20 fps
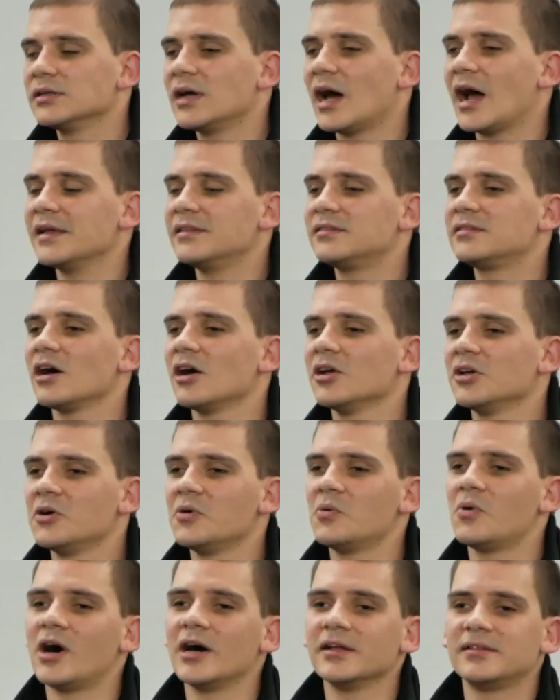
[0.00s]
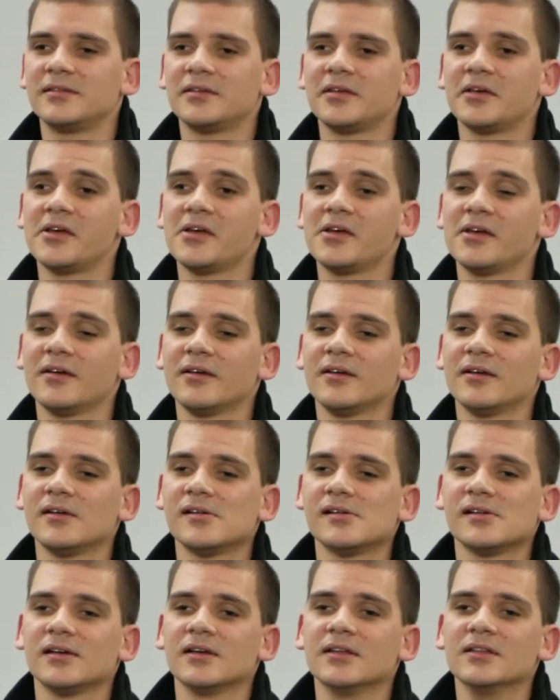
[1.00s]
I tell you what,
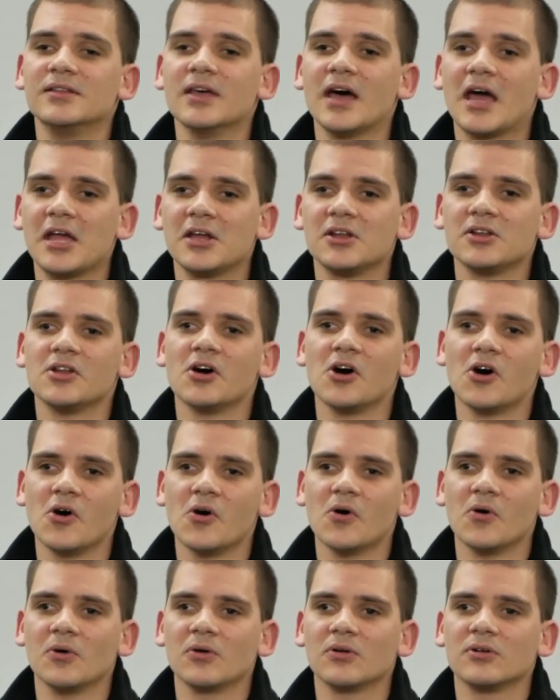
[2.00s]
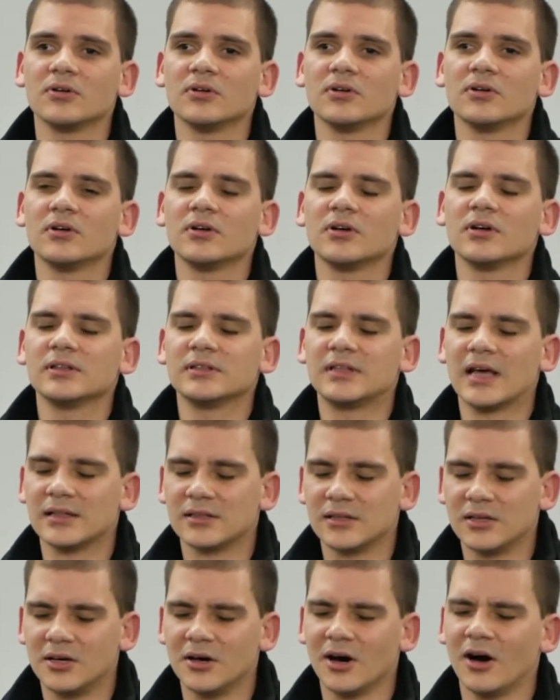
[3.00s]
they know
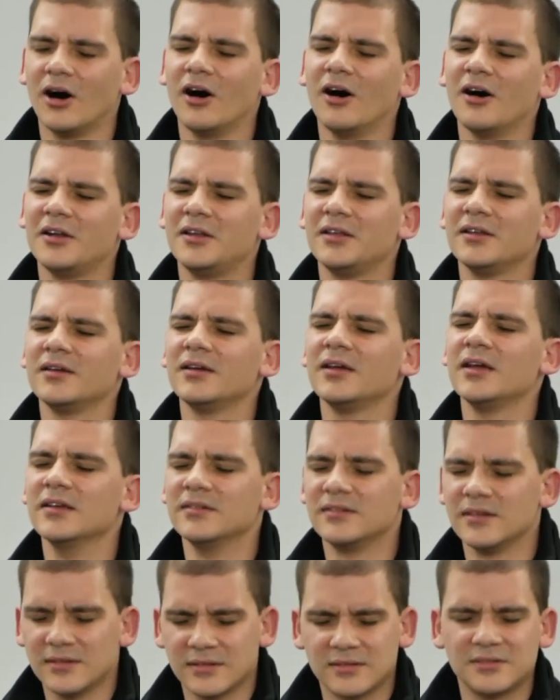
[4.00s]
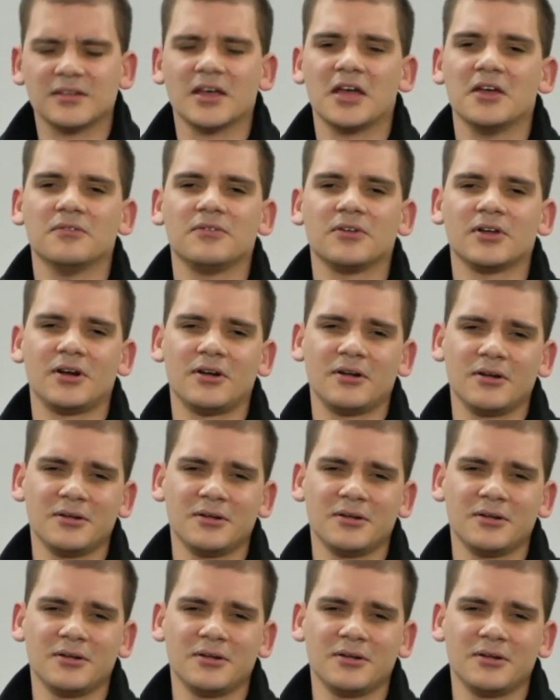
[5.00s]
that God is a Savior.